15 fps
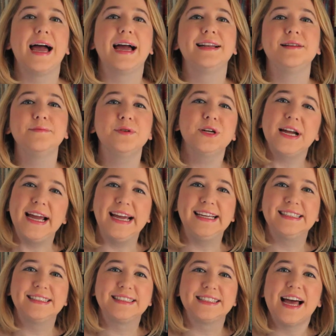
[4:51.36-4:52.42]
At number 8,
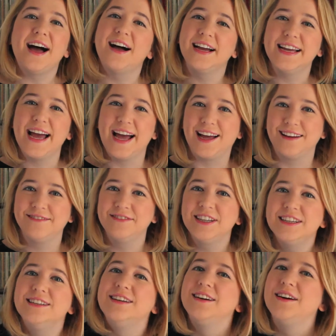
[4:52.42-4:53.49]
I have
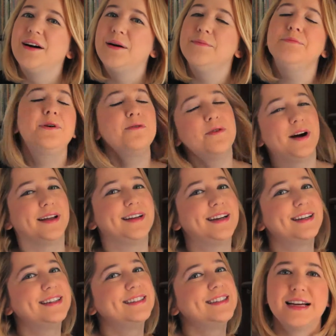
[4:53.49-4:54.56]

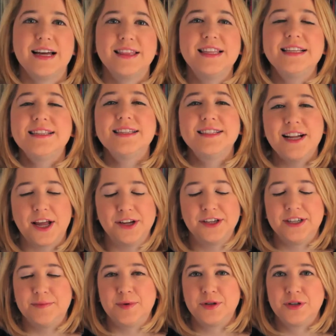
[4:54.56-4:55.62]
Moana. This is not your
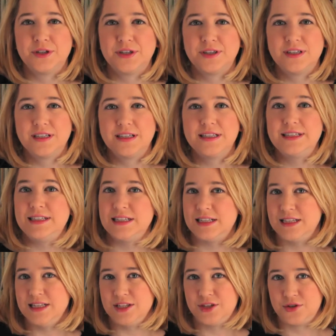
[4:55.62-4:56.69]
typical
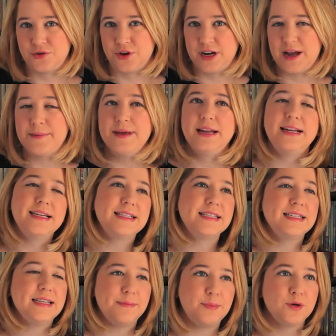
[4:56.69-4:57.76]
Disney story. I mean, it is a
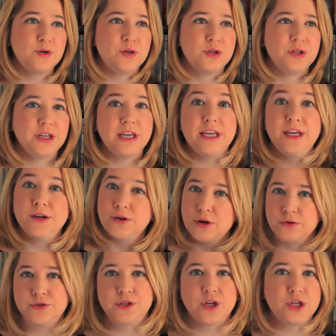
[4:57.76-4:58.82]
typical
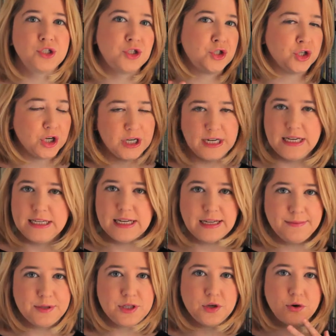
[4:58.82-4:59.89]
hero's journey
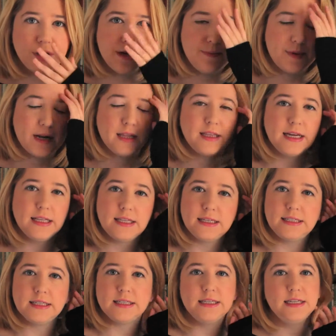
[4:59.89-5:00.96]
type story, but I like that
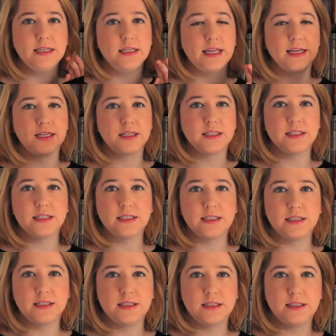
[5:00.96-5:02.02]
Disney like
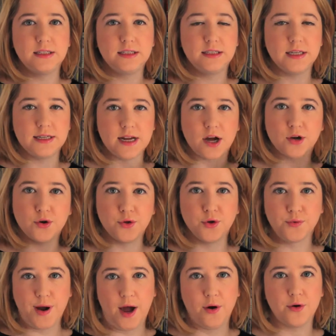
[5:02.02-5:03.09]
did not go the
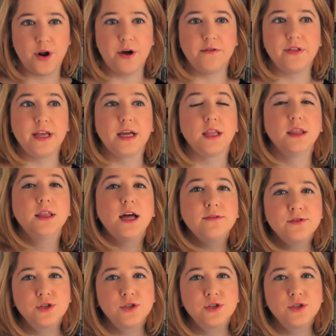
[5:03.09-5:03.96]
route of like a love